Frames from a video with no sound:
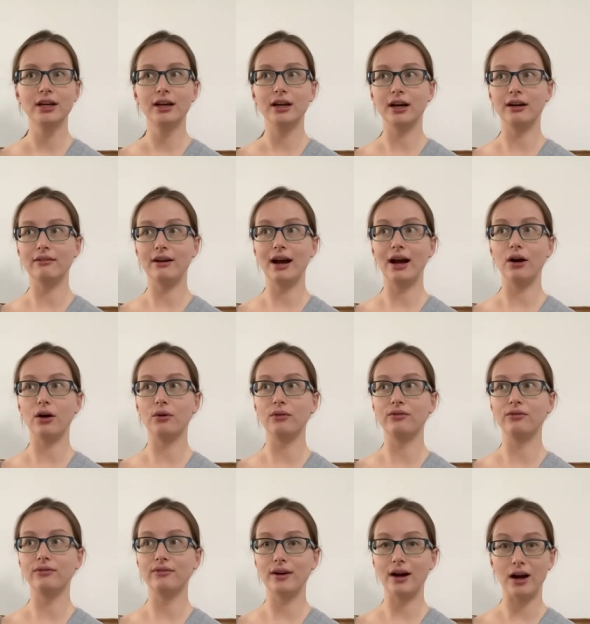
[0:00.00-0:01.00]
of
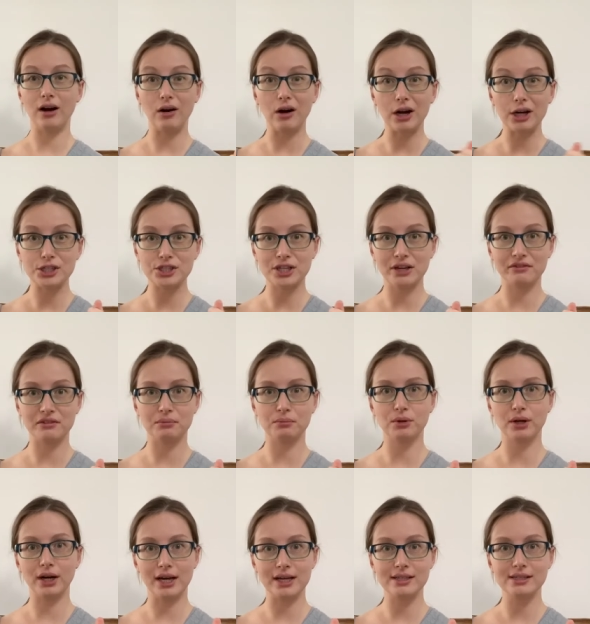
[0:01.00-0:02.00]
how, how hard you have to
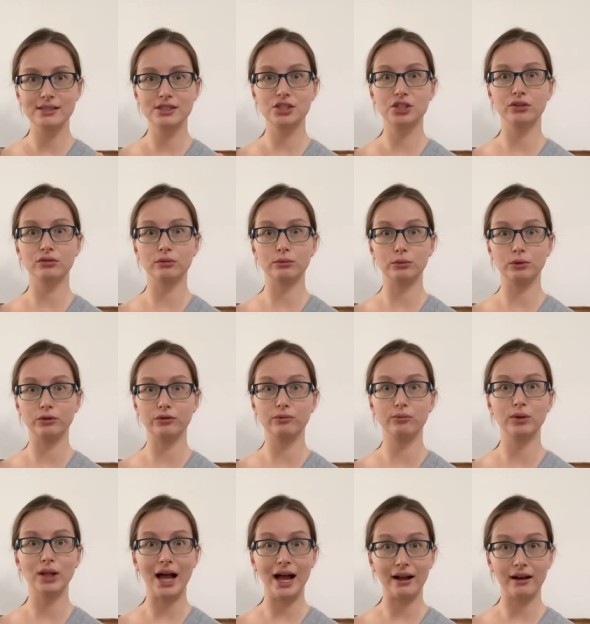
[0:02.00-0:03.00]
press to remove
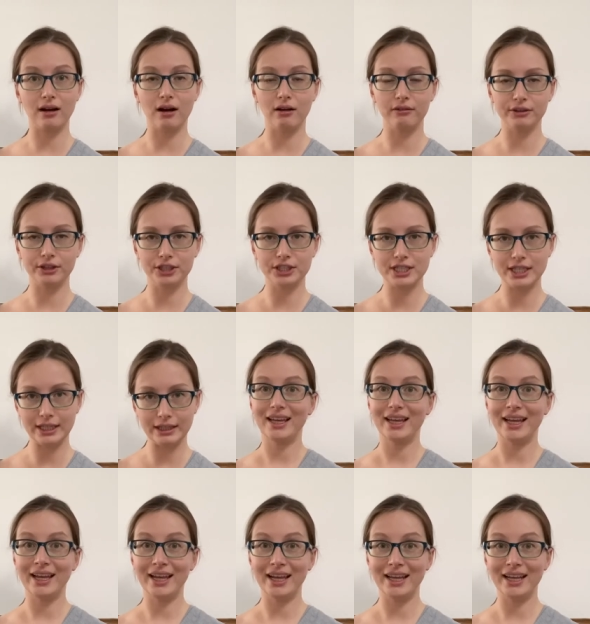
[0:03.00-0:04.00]
plaque off your teeth.
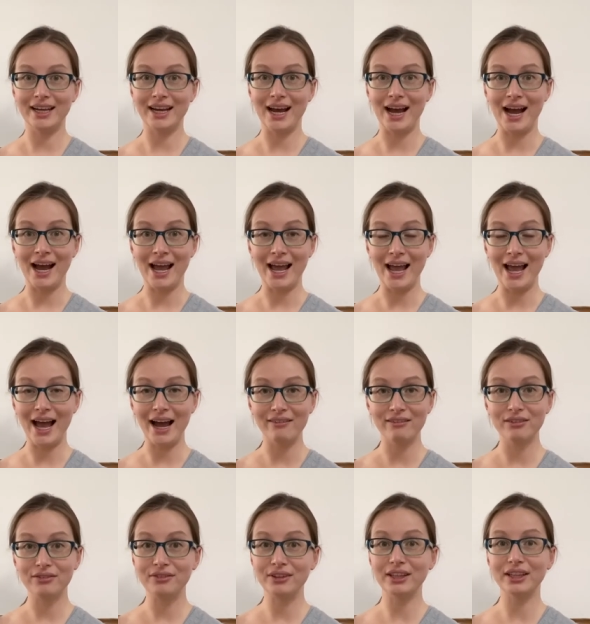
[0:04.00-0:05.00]
And I have
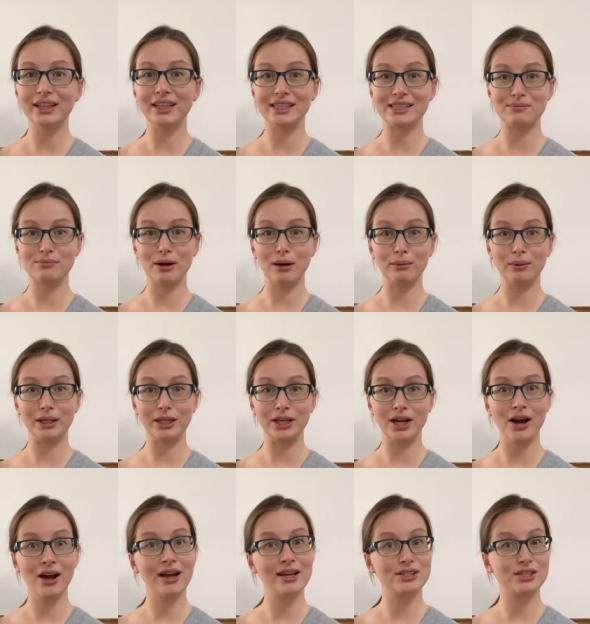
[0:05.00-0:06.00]
a feeling it's probably
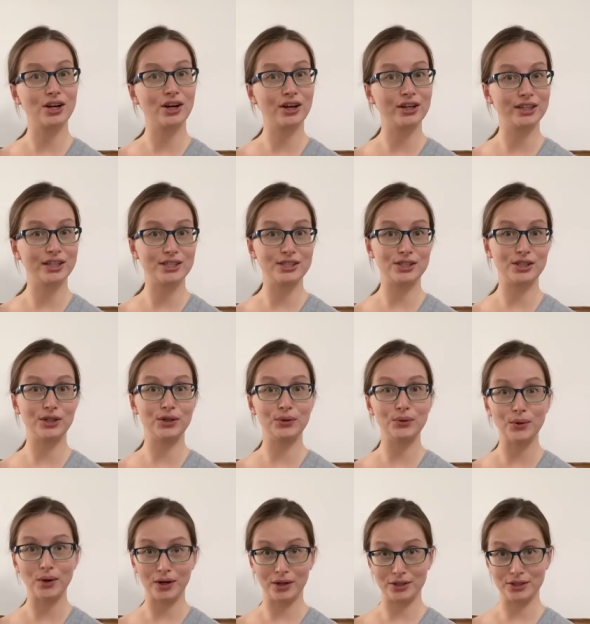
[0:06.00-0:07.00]
not as hard as
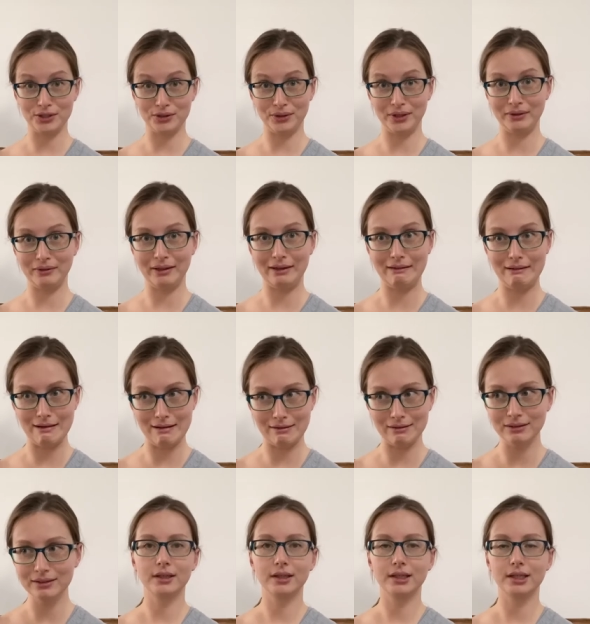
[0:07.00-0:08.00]
you are doing right
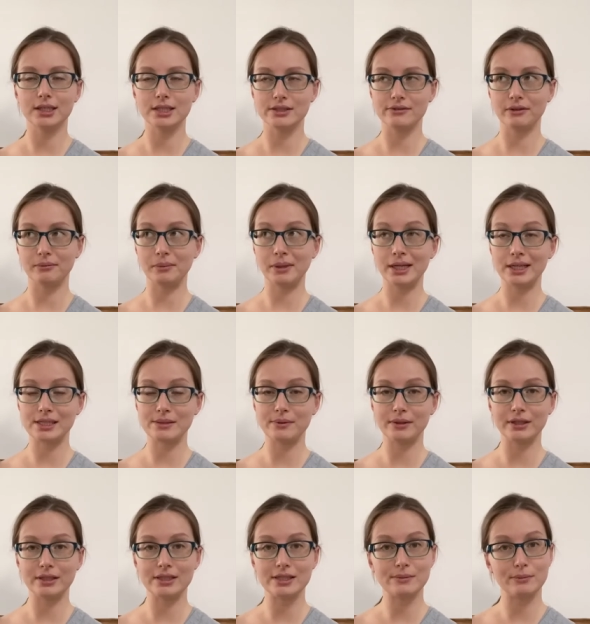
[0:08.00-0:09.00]
now, because from my
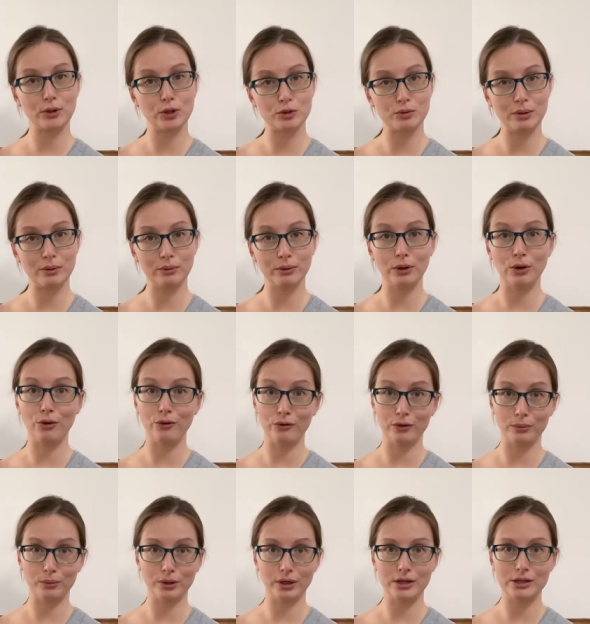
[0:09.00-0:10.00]
experience, most people
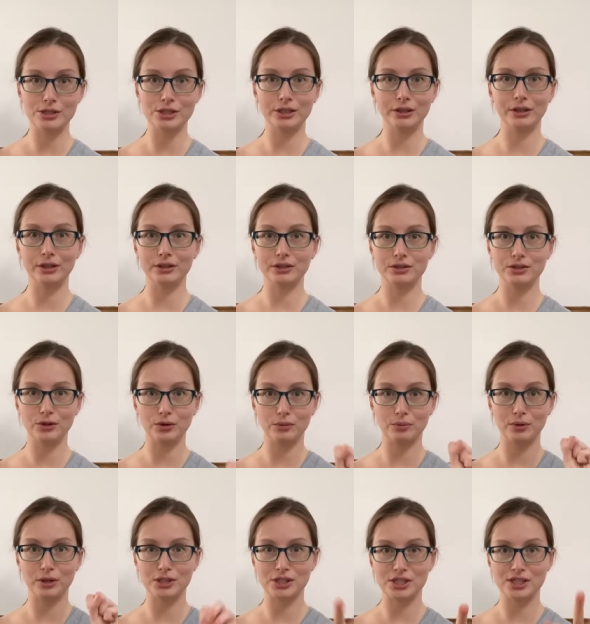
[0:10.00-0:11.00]
overbrush and their
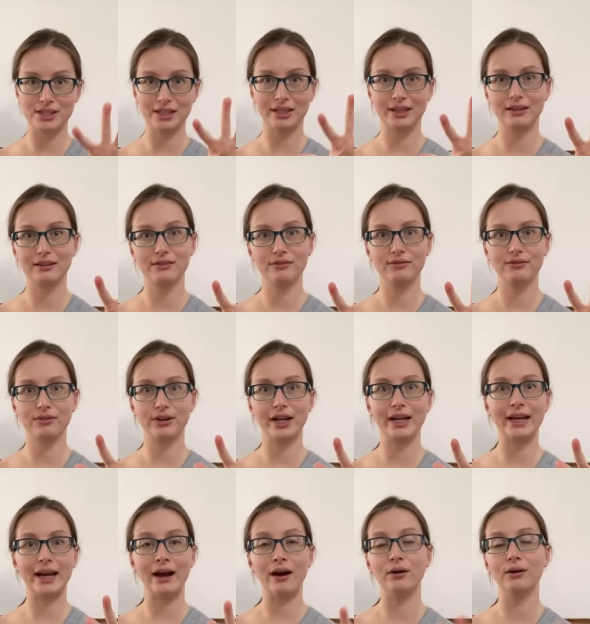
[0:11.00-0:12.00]
toothbrushes like
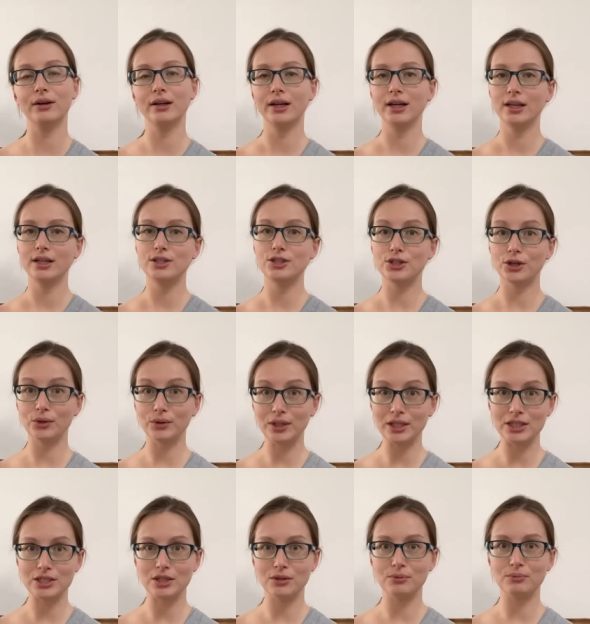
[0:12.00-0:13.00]
frayed out, don't
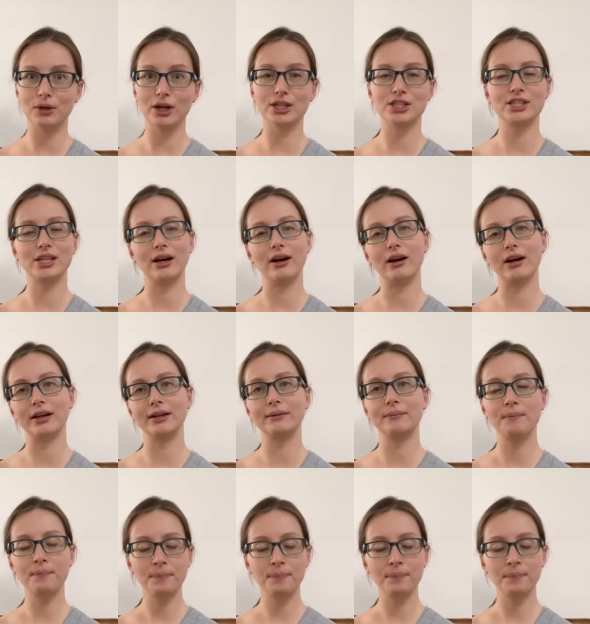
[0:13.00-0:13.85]
need to brush that hard.